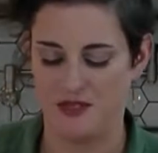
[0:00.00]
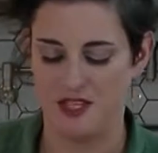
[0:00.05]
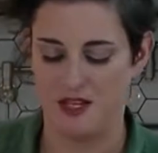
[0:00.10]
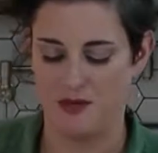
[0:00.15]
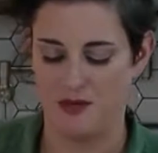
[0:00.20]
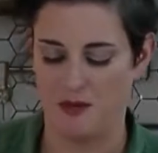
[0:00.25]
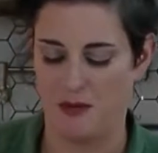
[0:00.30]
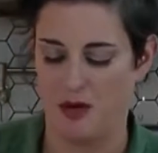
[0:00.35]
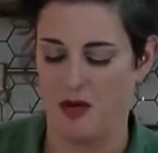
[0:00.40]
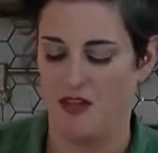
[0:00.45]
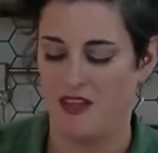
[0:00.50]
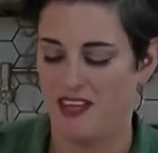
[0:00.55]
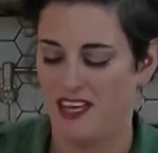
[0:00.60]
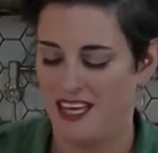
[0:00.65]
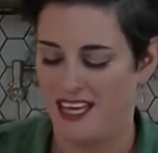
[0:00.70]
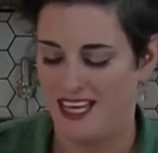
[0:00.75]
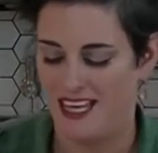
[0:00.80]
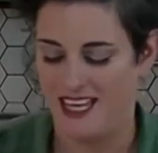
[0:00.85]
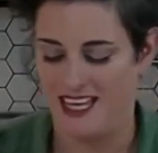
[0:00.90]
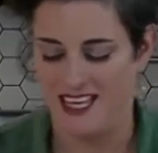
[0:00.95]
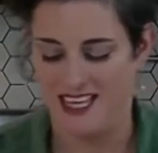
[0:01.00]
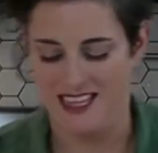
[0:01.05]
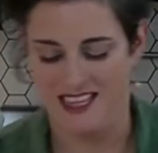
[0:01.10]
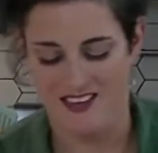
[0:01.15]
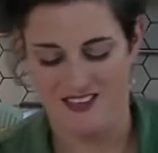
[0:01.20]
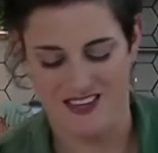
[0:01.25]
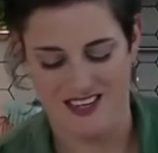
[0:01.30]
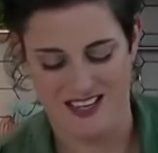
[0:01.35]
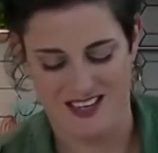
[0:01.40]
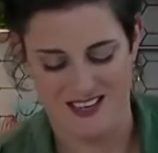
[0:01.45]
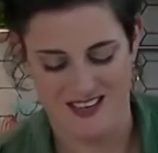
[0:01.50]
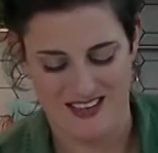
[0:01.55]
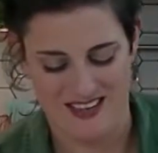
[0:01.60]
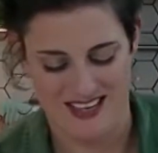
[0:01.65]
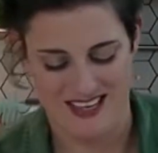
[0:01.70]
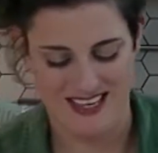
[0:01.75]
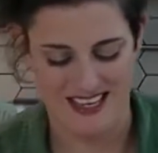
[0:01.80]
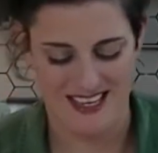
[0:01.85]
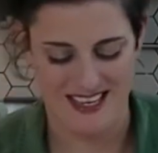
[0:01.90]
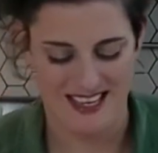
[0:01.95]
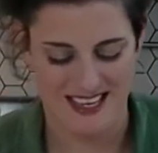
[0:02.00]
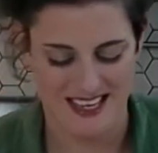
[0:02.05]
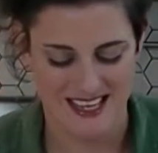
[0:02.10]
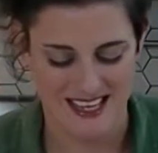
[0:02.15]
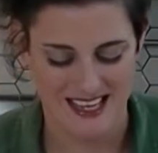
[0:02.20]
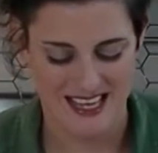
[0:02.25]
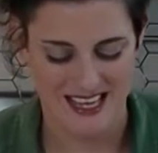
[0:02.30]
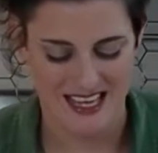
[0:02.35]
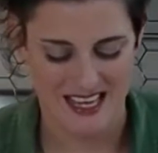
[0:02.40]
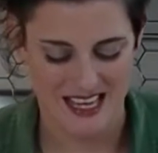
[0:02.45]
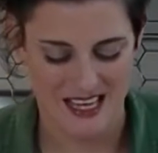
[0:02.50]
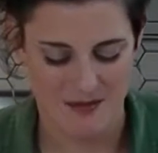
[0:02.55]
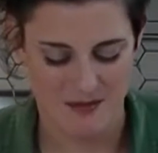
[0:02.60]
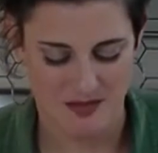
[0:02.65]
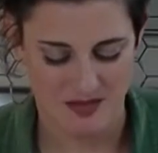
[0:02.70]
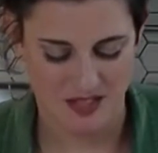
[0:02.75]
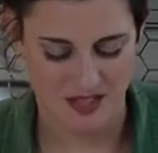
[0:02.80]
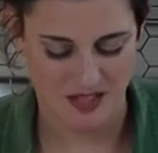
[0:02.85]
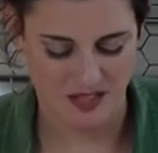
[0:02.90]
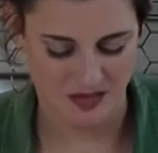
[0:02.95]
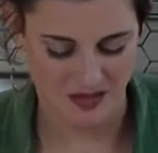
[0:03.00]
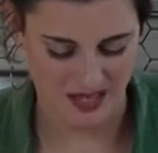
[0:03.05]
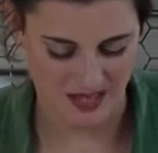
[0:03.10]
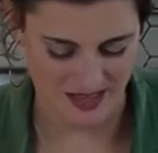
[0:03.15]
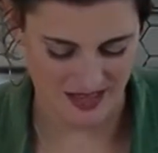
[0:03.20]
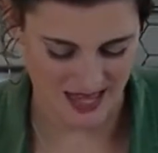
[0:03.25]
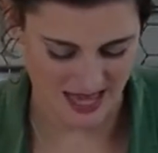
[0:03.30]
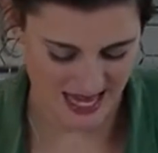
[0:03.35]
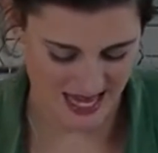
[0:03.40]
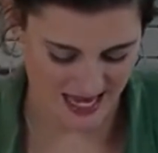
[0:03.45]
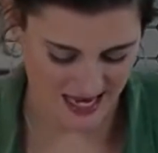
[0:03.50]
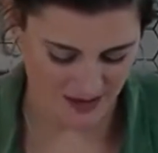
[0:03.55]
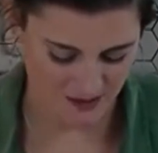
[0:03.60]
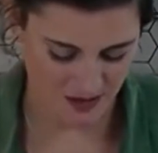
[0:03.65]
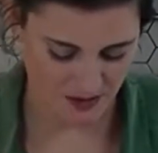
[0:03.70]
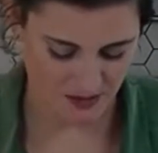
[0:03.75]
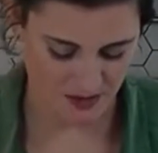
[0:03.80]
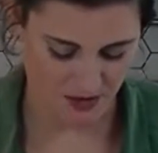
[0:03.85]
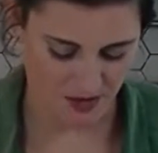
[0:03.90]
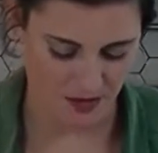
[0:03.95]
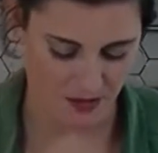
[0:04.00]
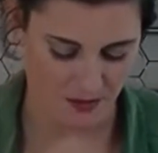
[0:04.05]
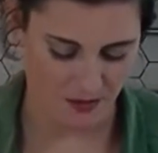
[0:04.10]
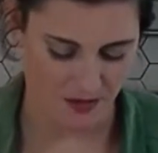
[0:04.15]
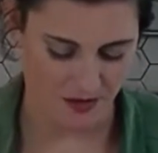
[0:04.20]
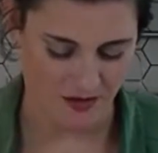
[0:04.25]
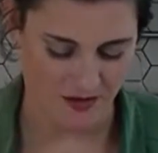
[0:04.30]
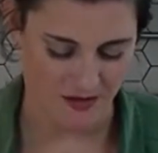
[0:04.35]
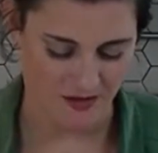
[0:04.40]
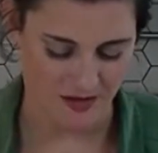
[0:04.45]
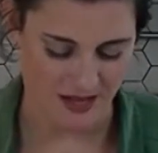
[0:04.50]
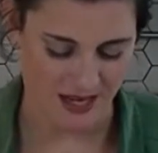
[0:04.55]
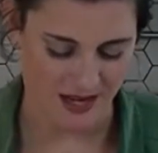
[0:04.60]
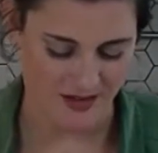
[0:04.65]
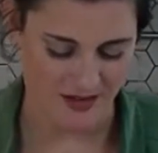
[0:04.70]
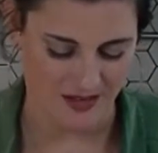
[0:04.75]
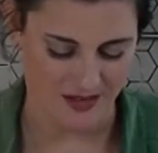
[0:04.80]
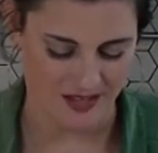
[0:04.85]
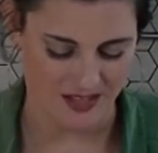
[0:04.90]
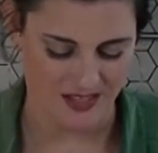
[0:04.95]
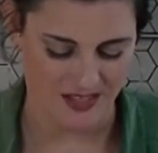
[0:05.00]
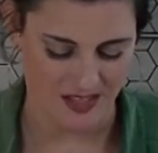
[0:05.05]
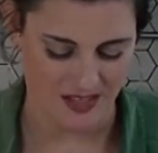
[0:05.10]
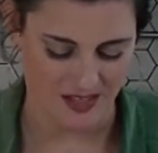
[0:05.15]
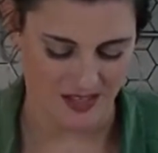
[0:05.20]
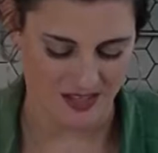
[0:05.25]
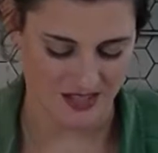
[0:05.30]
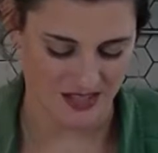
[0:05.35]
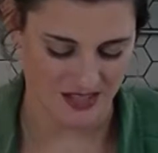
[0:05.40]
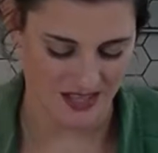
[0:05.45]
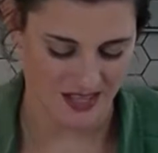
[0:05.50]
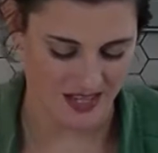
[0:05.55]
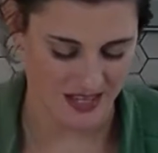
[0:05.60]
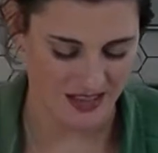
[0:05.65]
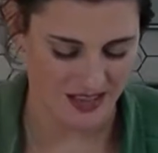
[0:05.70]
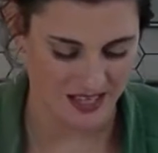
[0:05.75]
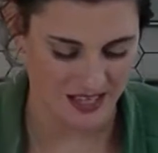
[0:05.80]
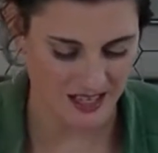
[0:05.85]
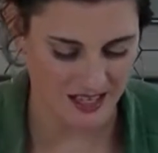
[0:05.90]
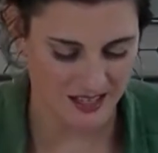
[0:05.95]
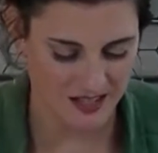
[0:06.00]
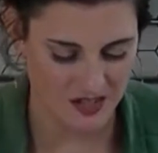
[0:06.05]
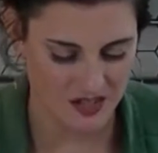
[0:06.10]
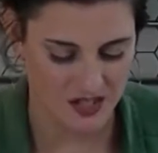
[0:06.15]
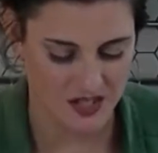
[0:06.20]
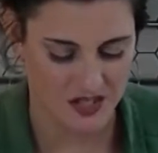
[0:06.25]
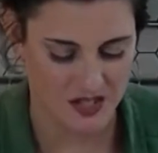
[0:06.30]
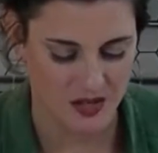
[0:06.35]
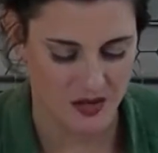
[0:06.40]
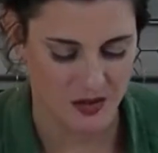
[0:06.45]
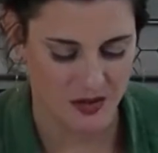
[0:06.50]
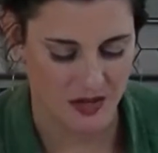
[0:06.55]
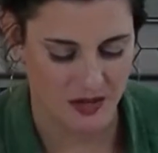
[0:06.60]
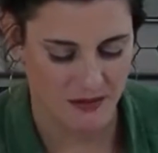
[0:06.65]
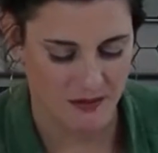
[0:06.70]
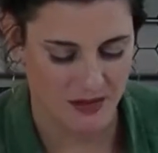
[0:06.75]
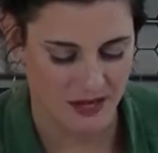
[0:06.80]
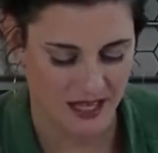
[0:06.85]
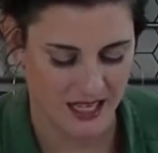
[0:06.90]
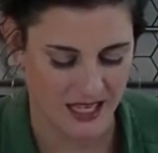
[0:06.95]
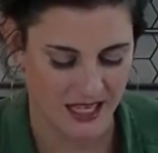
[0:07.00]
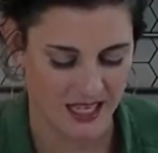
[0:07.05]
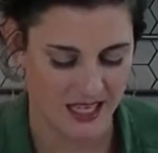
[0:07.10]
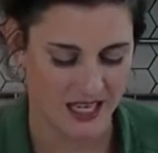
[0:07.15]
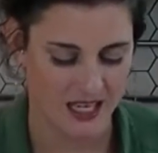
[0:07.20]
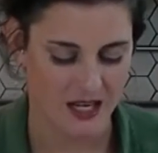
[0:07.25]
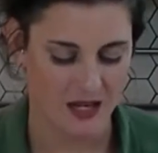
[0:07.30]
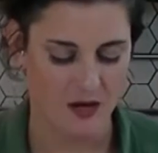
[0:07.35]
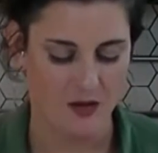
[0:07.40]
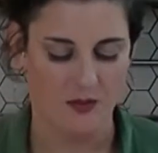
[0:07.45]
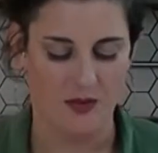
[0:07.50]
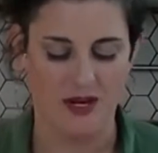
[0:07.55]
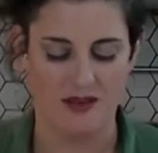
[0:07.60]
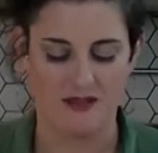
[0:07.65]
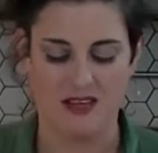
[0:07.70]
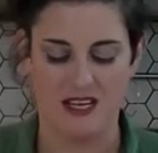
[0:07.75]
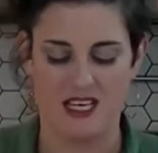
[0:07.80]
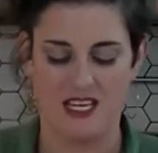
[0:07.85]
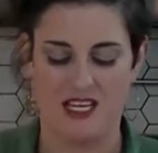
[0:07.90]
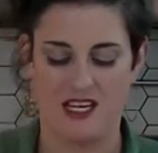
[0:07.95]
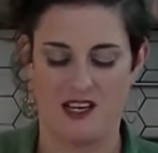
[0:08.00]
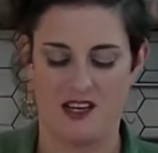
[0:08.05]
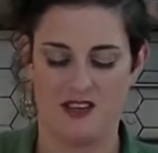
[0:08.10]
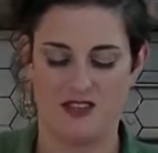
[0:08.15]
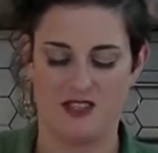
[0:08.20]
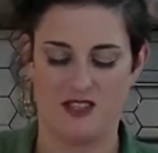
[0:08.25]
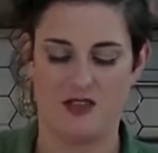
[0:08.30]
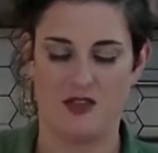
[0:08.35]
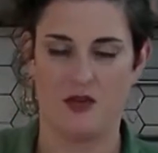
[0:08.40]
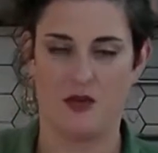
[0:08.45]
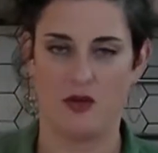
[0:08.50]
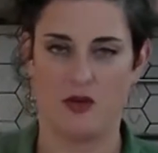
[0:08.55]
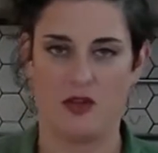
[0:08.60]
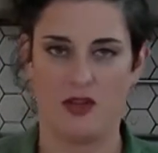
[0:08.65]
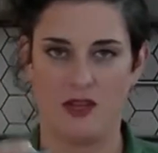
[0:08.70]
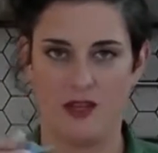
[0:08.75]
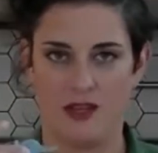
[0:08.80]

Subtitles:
start with the ball. And there we go. Just gonna do like that. I'm gonna put a little more of the flour and the salt on there, just so that what I've got here is a little